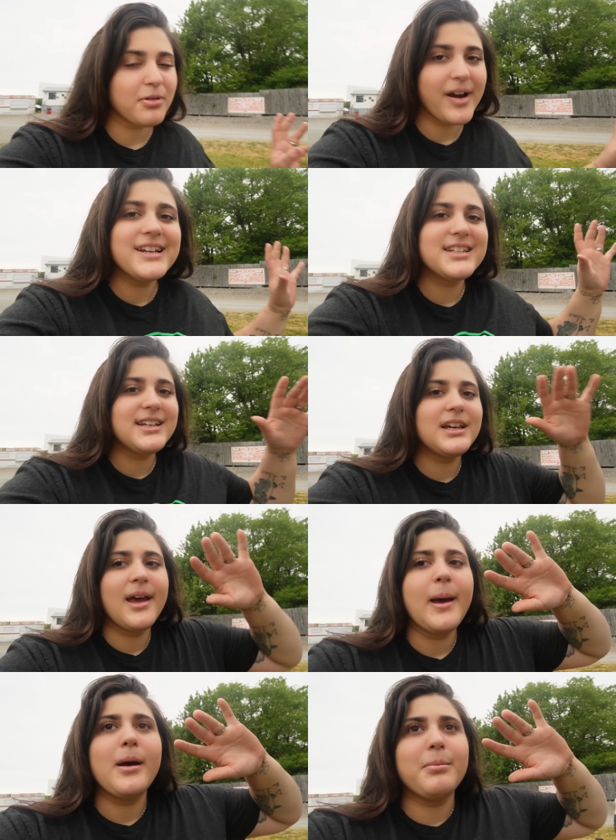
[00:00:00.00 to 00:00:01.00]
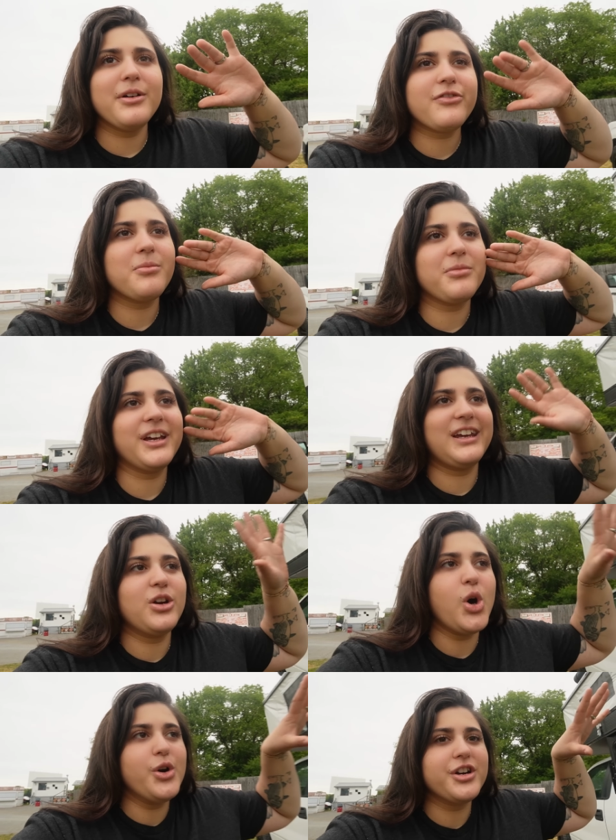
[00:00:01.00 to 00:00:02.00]
pricey, but from like an
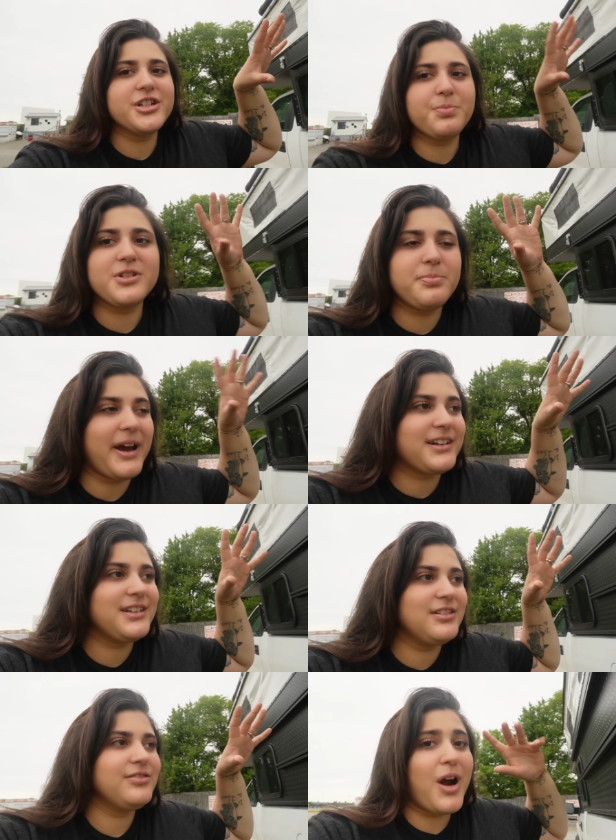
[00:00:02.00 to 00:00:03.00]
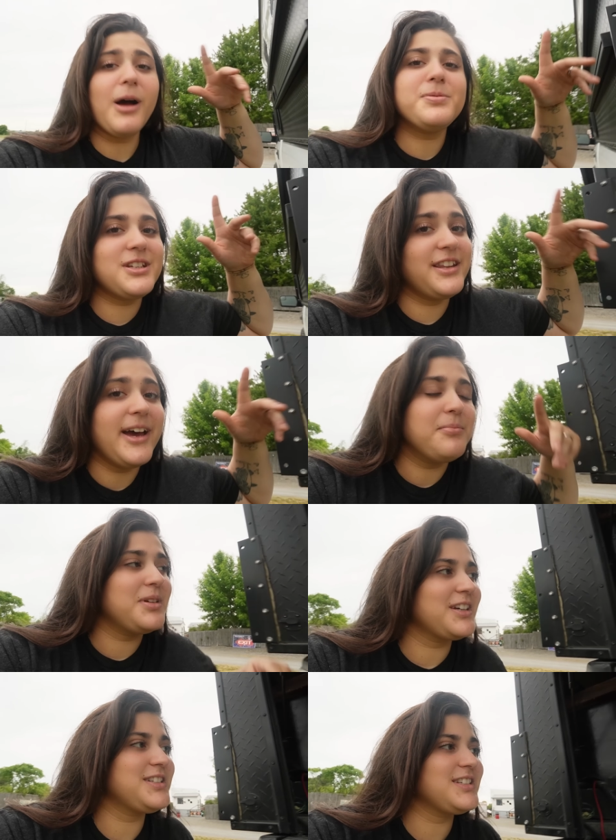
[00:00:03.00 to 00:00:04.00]
owner's perspective, props to them,
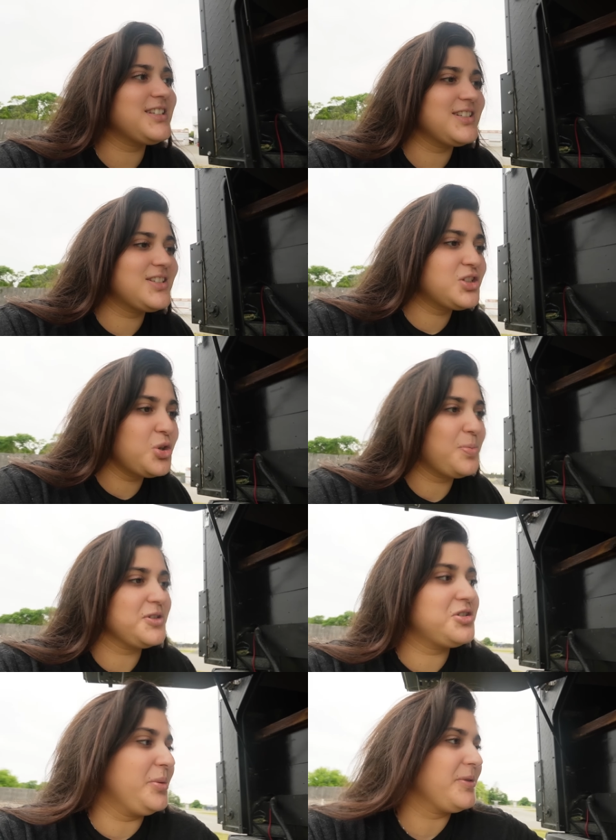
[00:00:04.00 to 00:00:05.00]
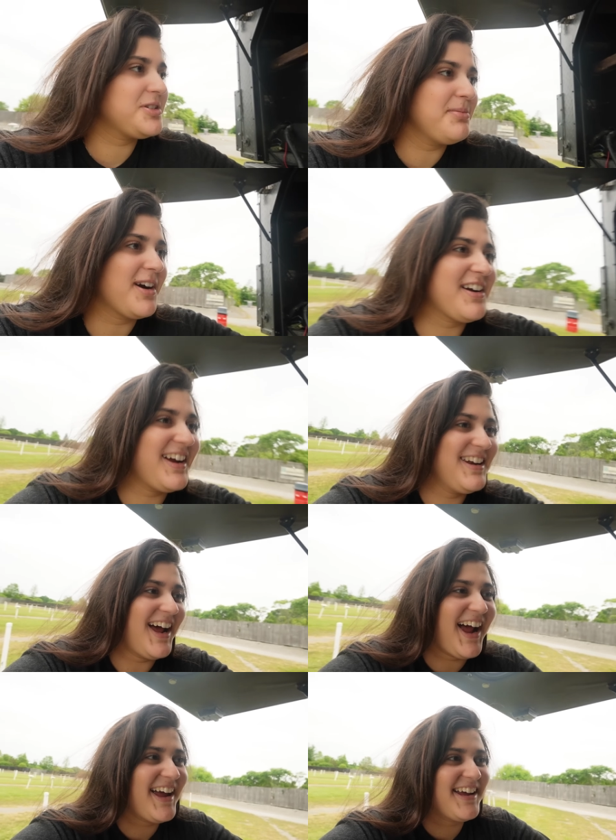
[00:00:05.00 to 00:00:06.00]
because this is super, super smart. And
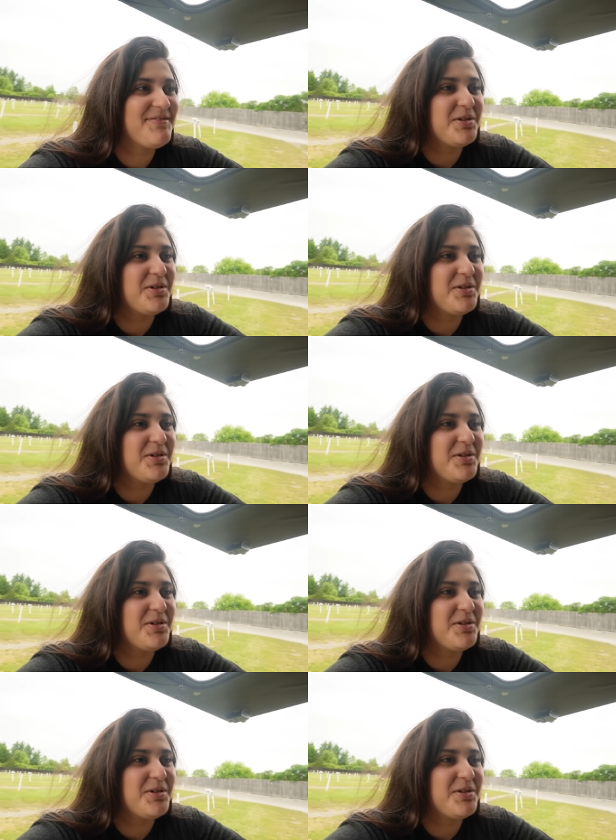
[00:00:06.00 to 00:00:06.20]
I